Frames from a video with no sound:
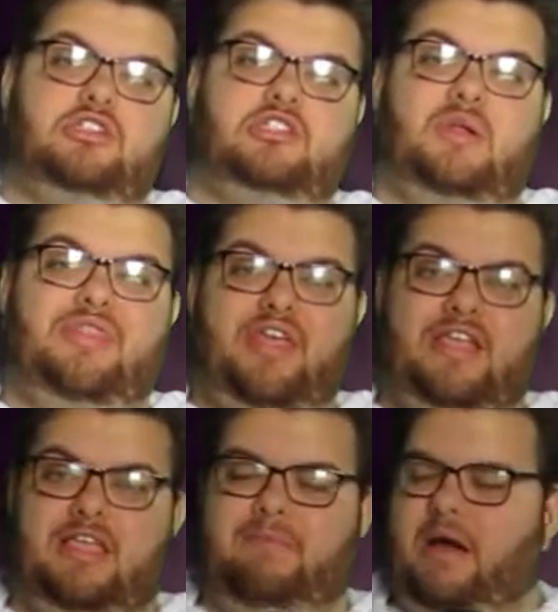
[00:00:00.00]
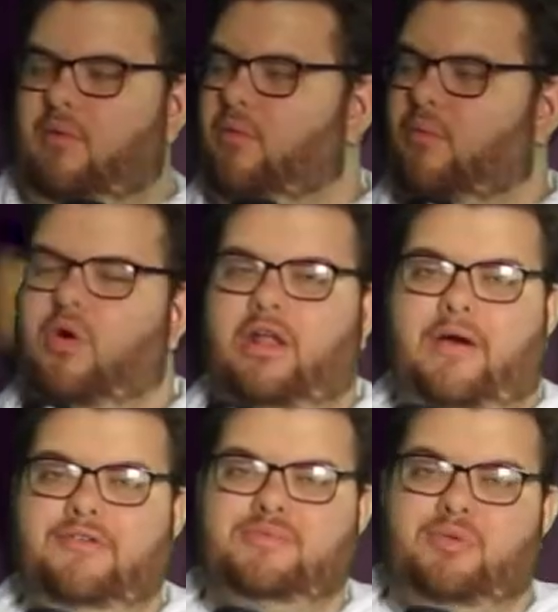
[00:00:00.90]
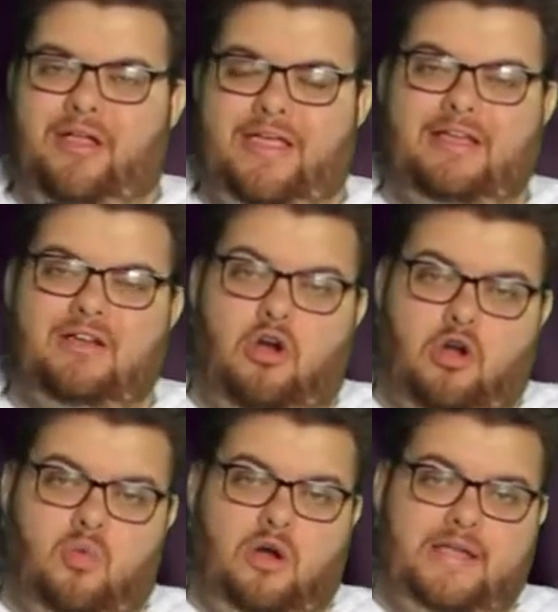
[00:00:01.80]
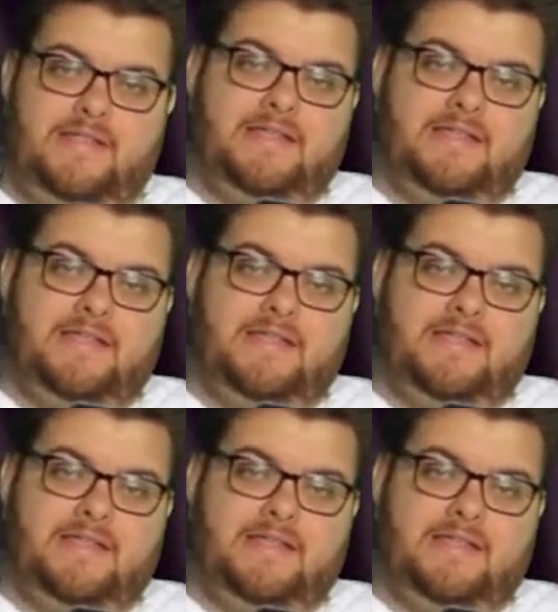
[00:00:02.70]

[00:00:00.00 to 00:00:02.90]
start thinking about what I was playing card-wise.